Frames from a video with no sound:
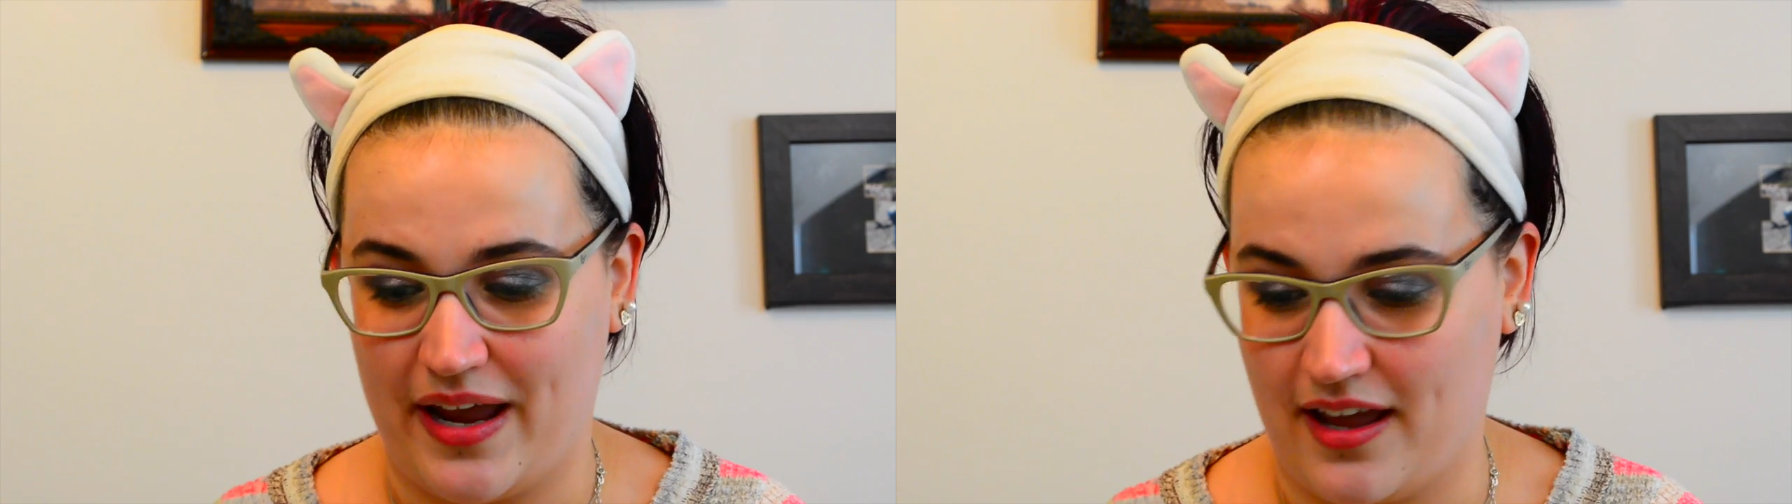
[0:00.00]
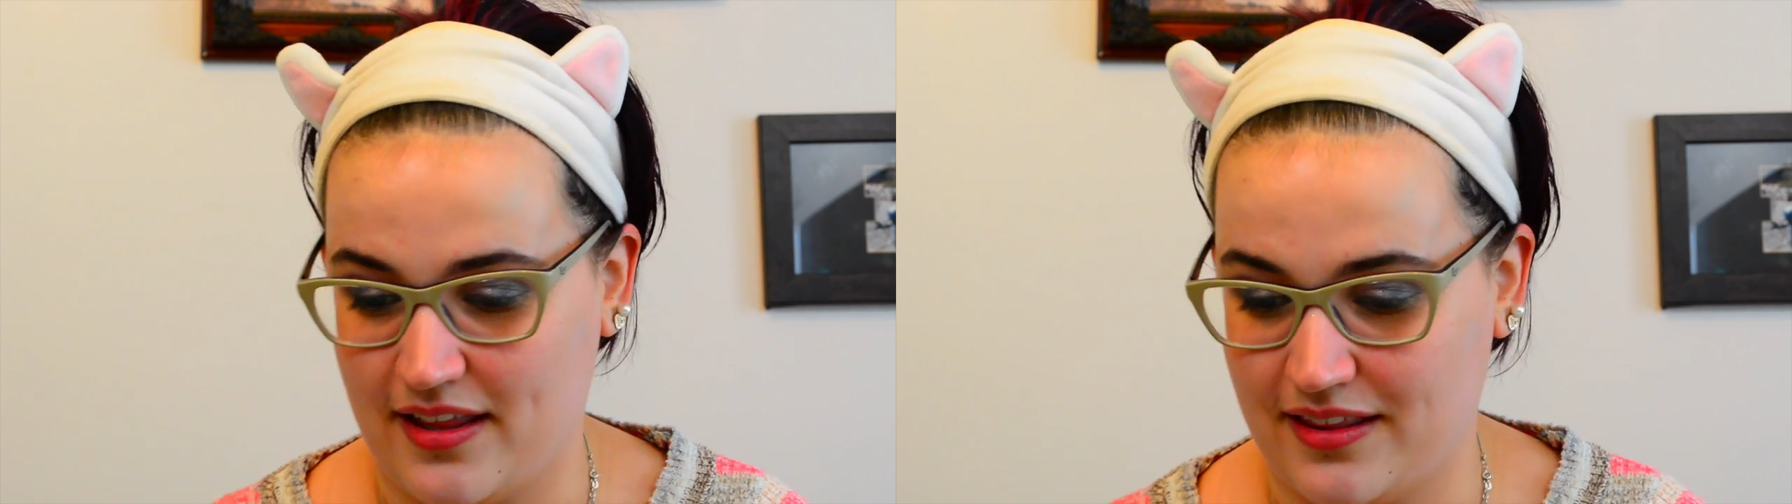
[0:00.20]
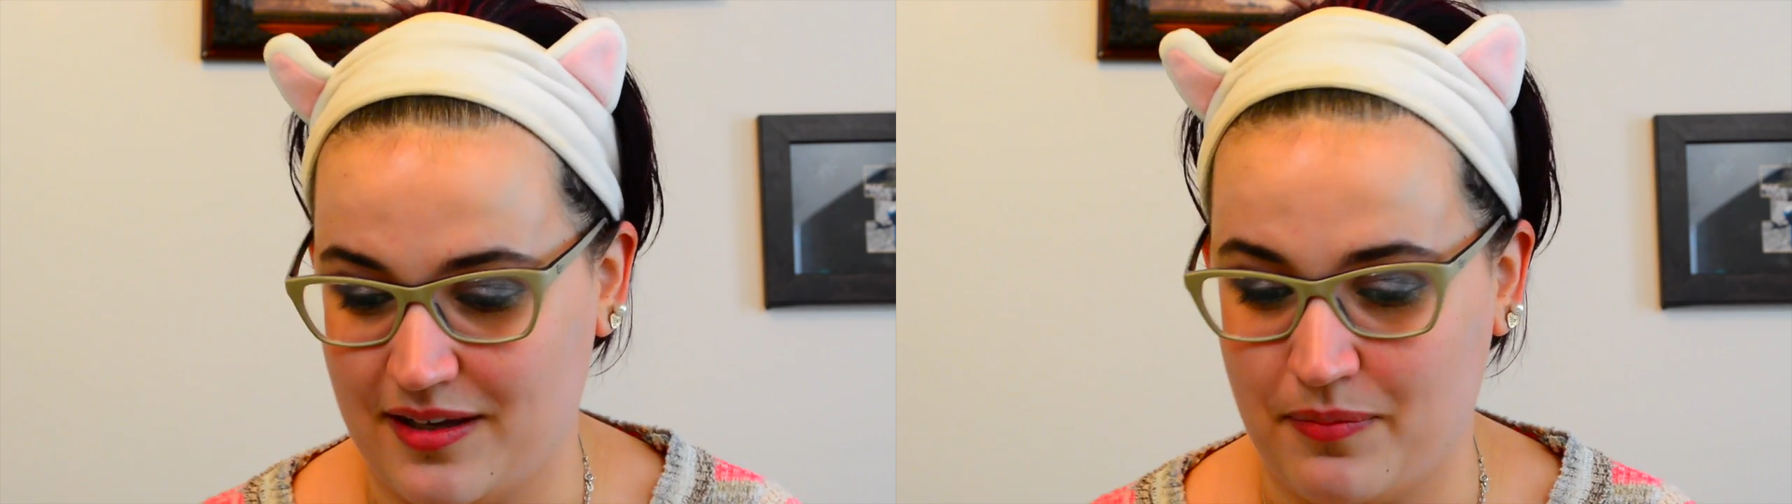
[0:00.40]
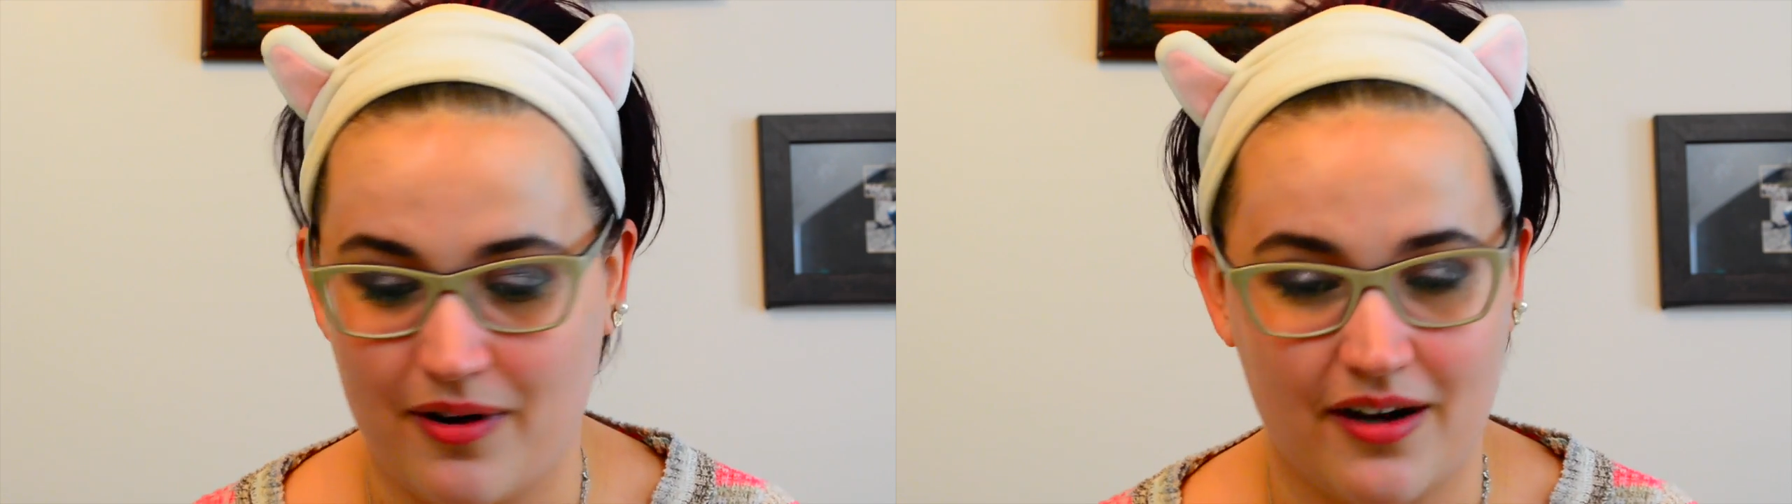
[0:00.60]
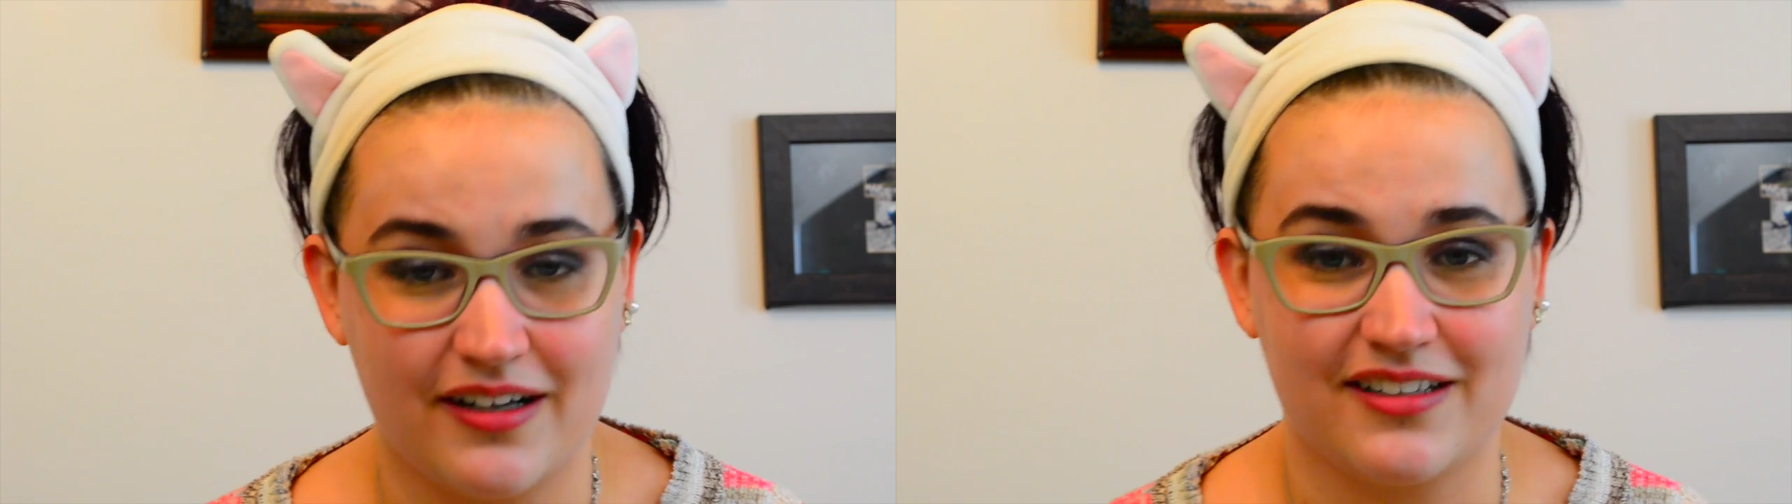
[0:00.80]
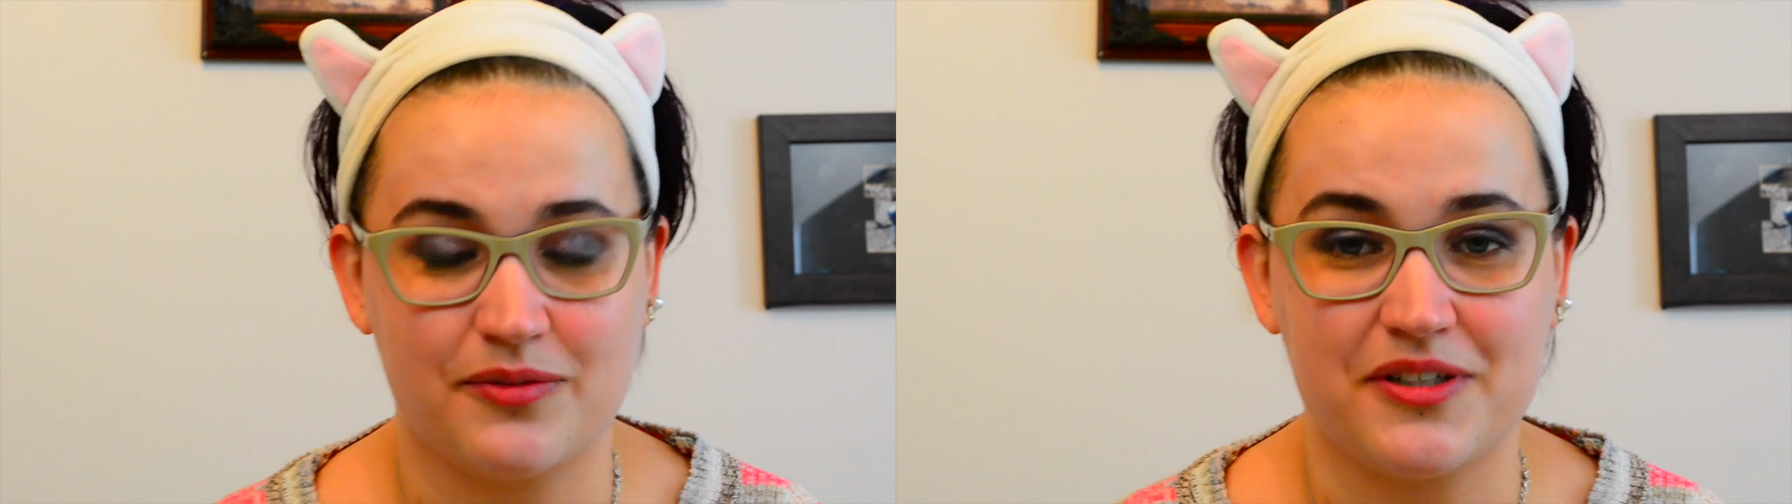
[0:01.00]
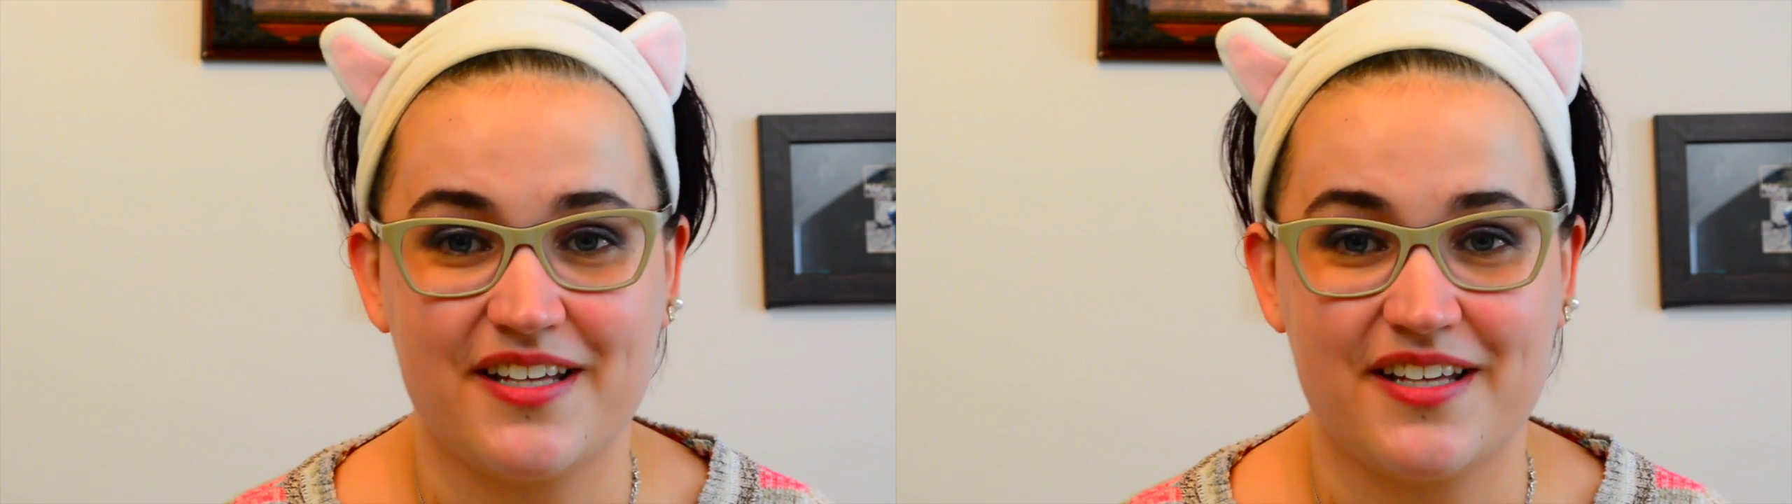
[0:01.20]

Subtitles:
and the product we're